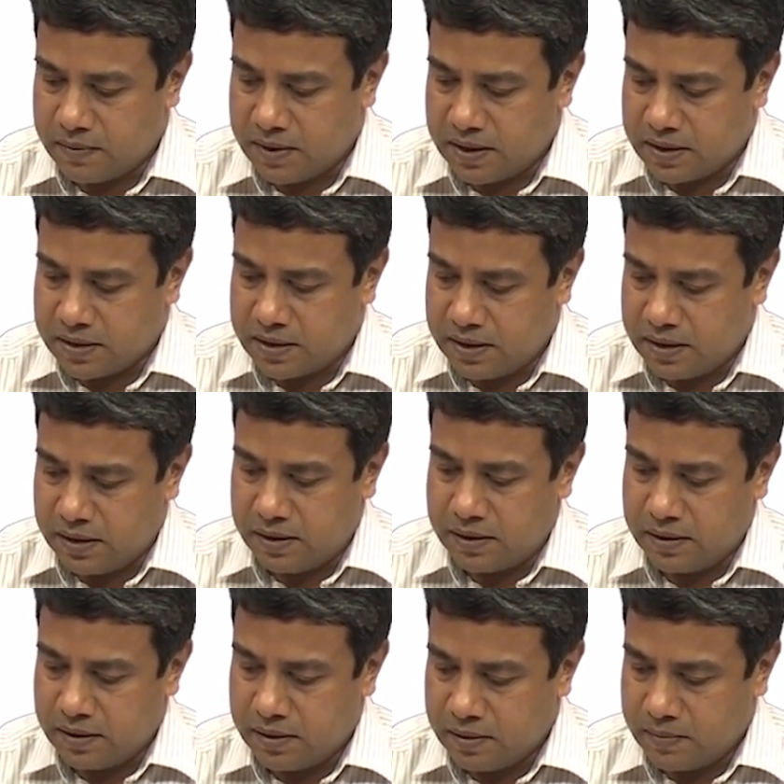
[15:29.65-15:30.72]
minus d
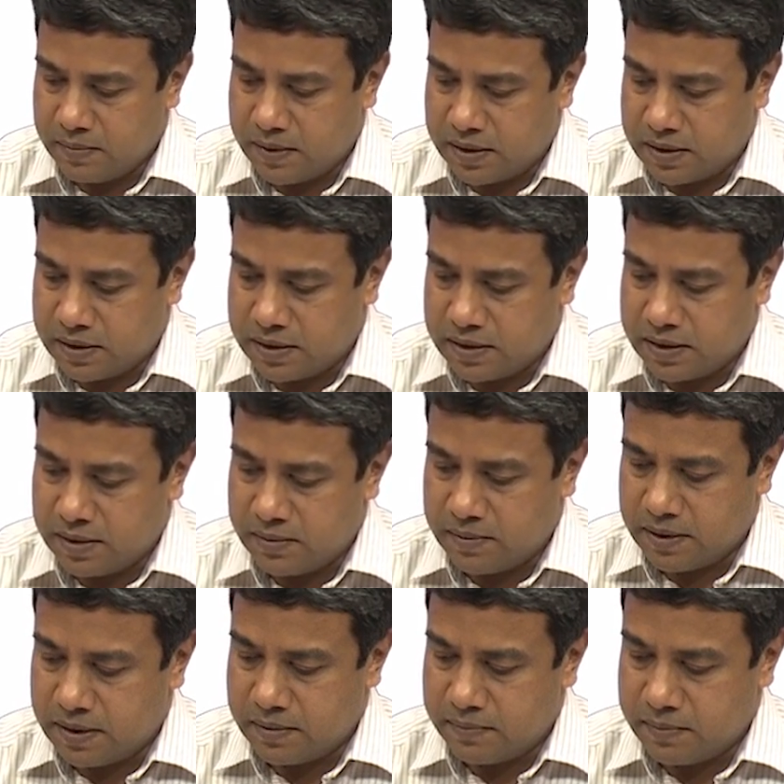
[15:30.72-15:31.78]
partial c
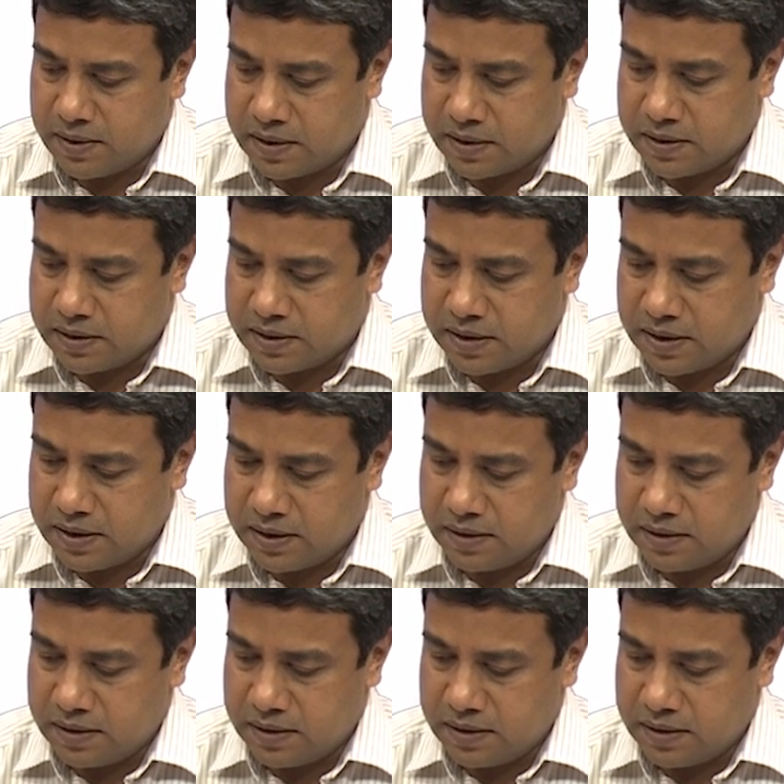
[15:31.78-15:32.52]
by partial z,